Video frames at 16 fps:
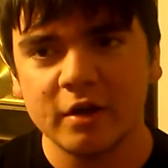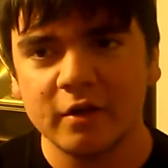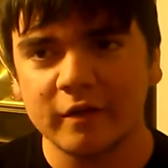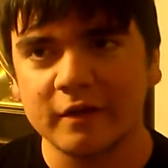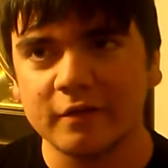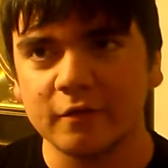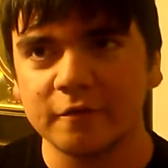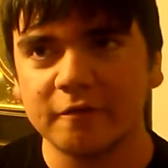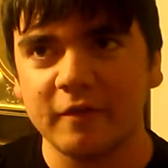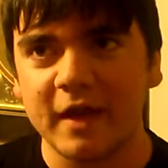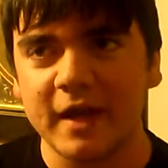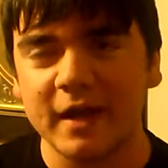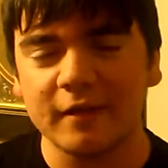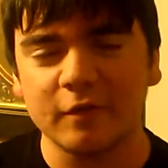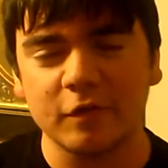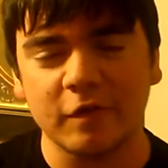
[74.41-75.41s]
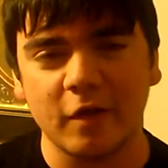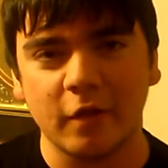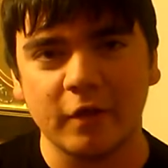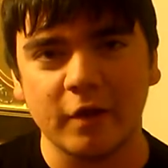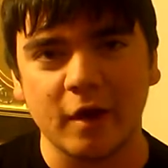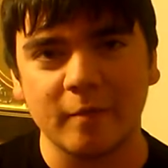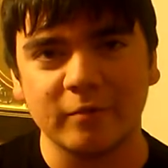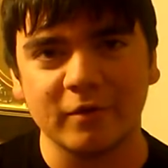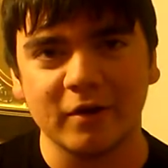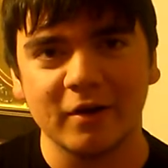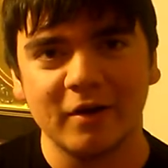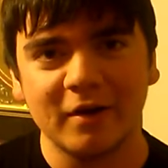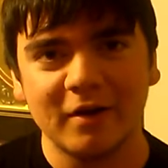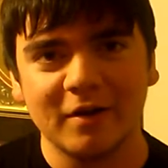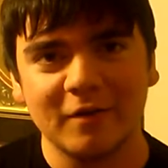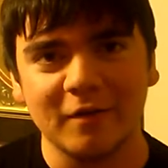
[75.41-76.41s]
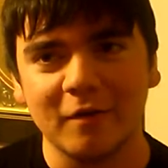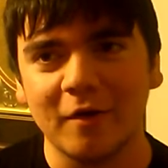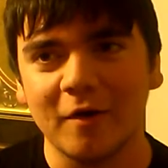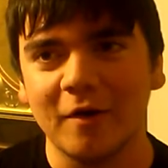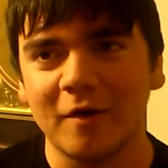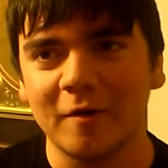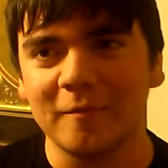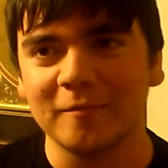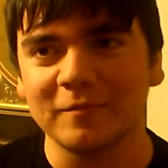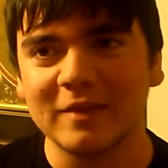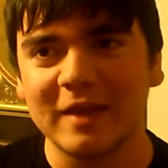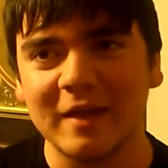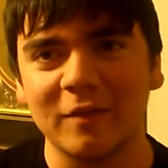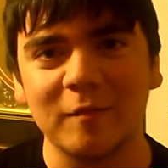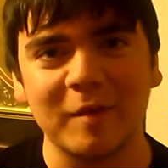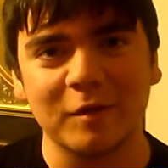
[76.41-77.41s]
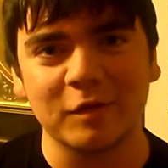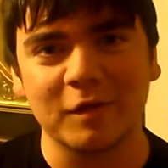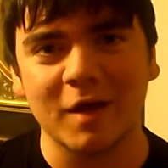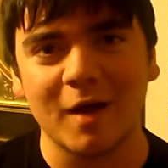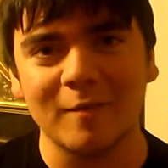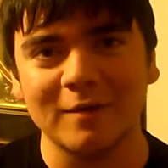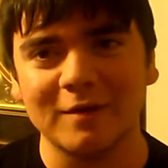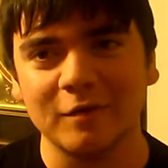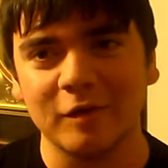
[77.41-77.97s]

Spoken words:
Like, they're flying in this helicopter. Caleb makes a comment.